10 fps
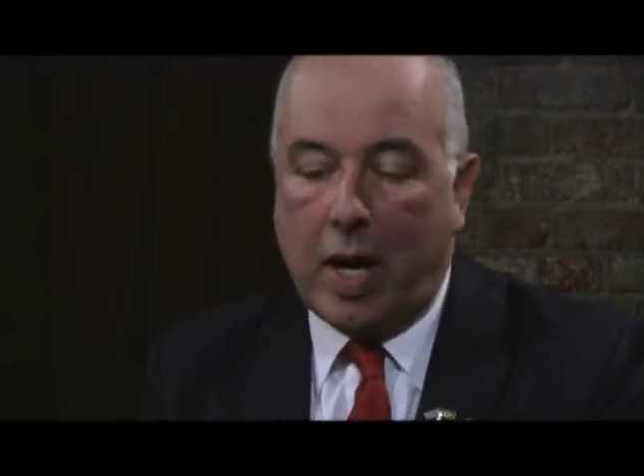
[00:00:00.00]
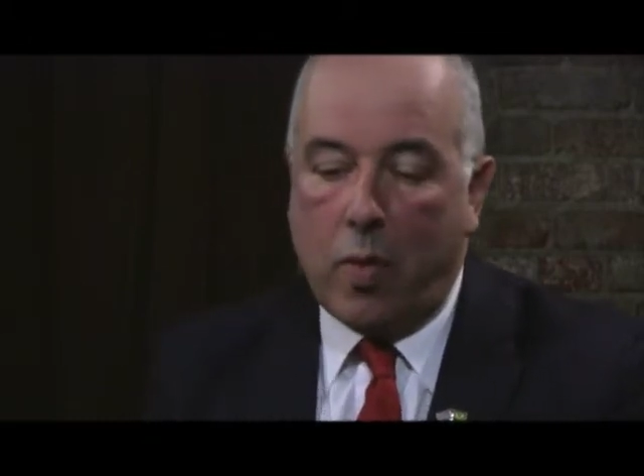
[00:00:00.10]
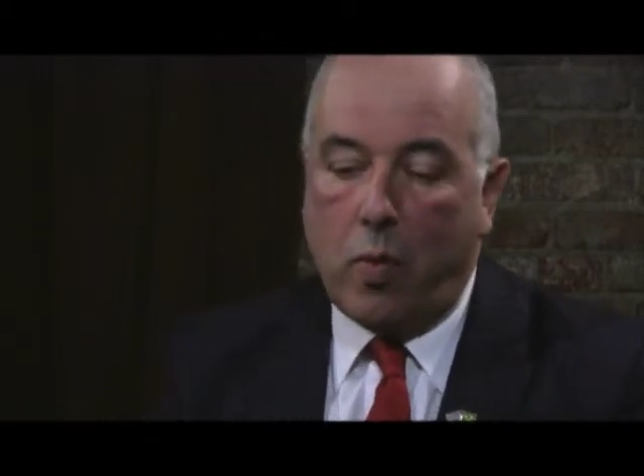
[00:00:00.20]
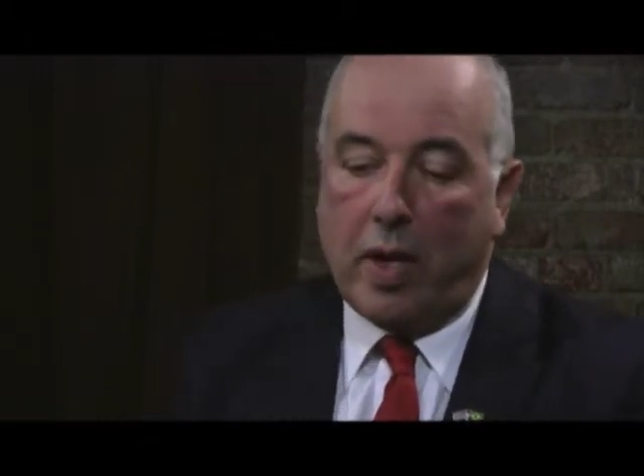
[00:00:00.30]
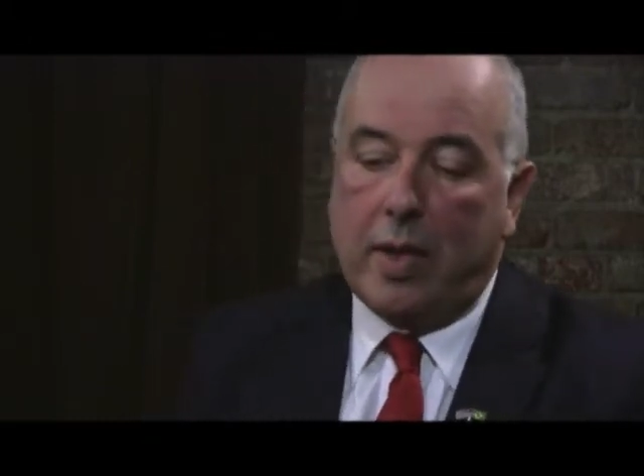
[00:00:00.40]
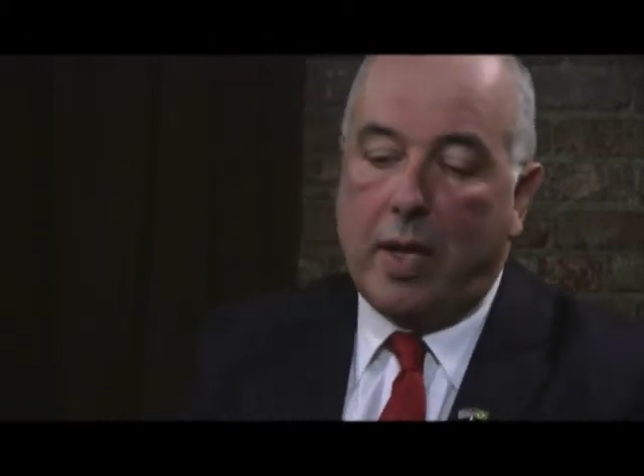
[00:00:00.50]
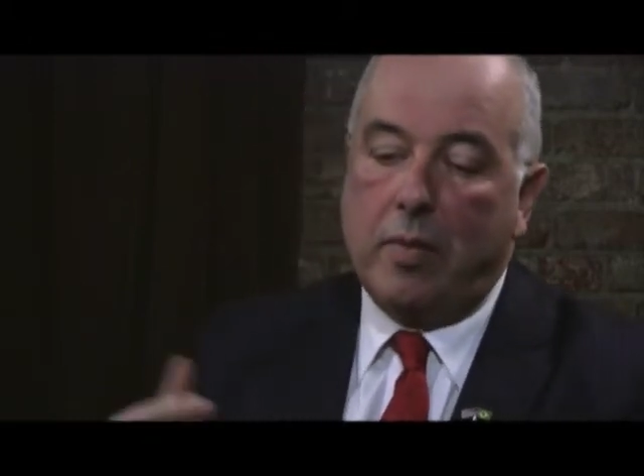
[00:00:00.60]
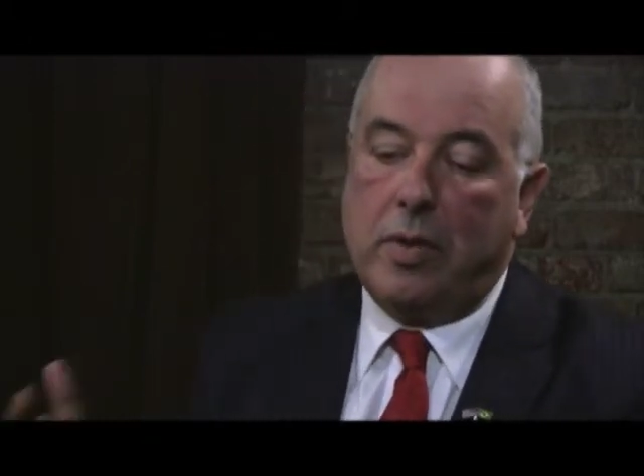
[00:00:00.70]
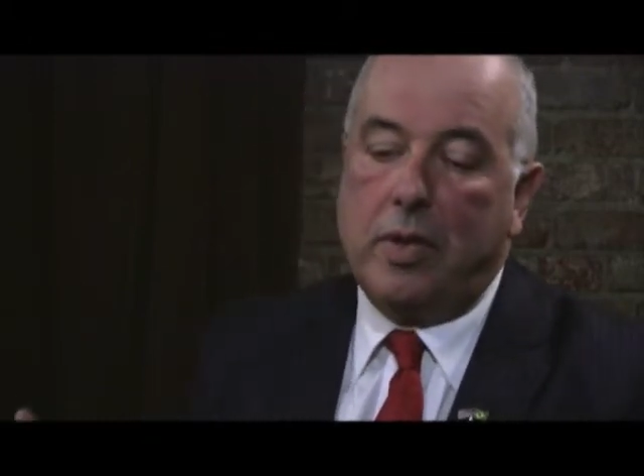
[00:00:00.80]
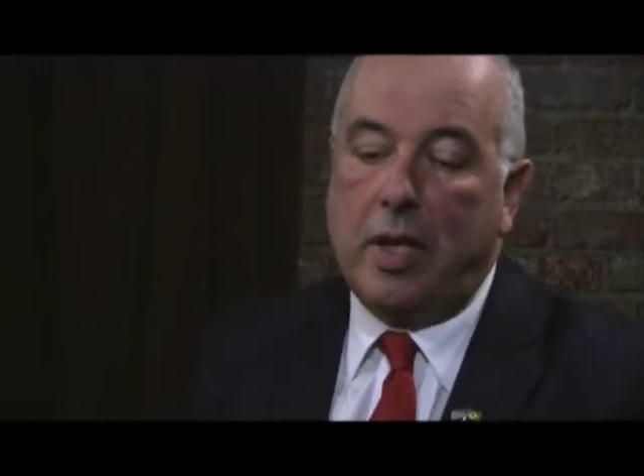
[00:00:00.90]
what I
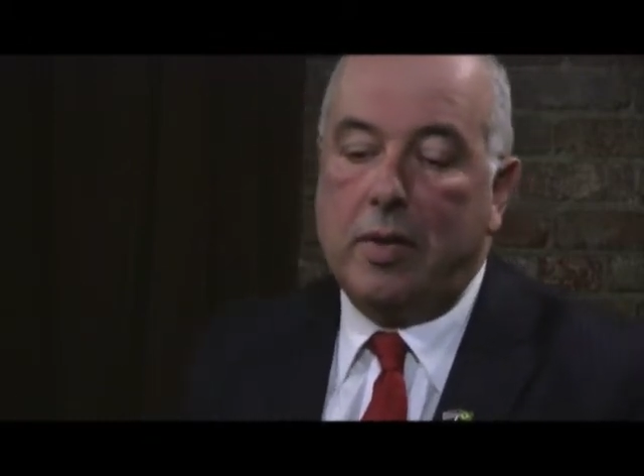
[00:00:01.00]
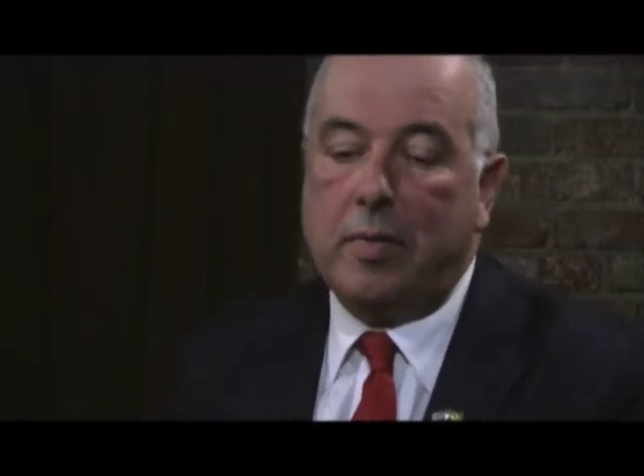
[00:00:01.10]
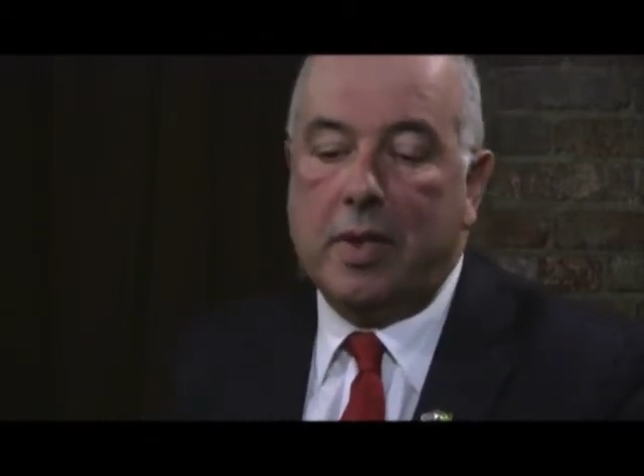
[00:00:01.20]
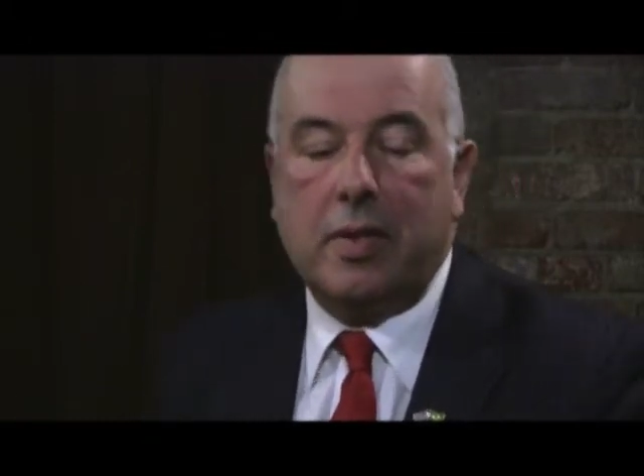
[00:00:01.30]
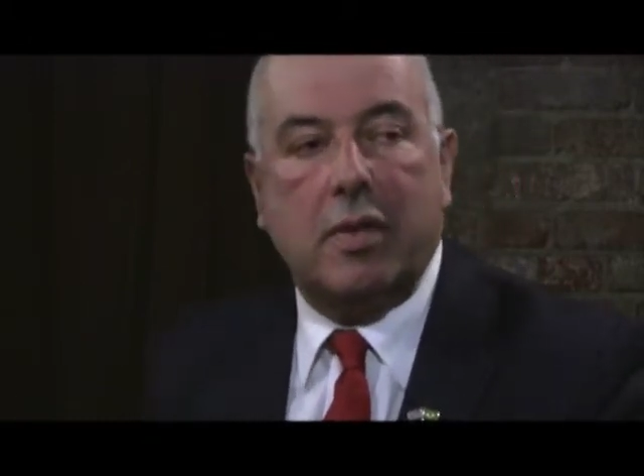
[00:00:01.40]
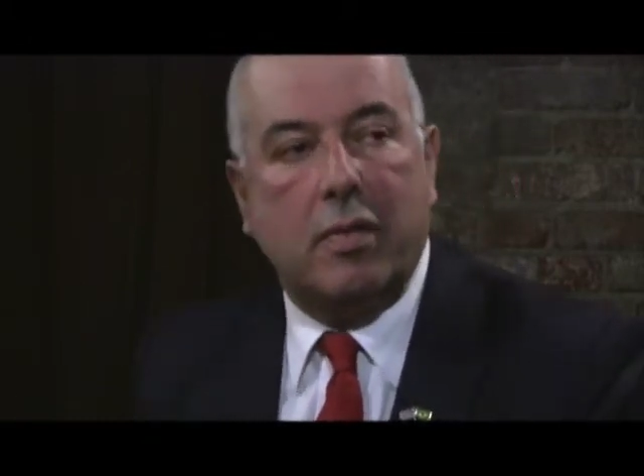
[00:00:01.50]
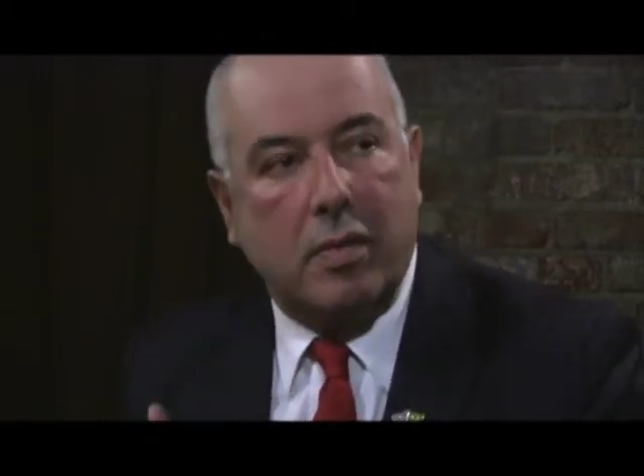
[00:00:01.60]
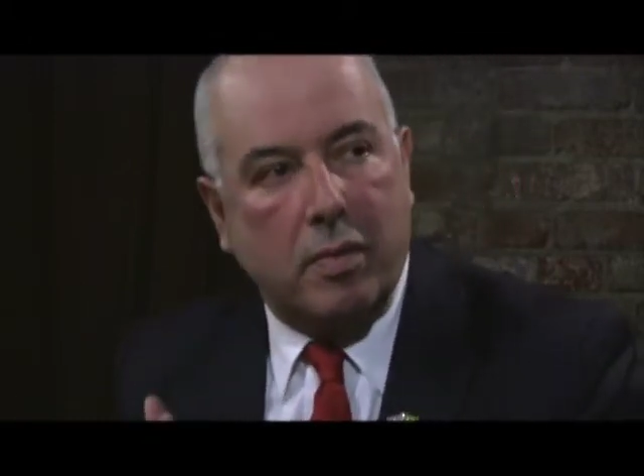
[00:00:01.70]
would change in Brazil,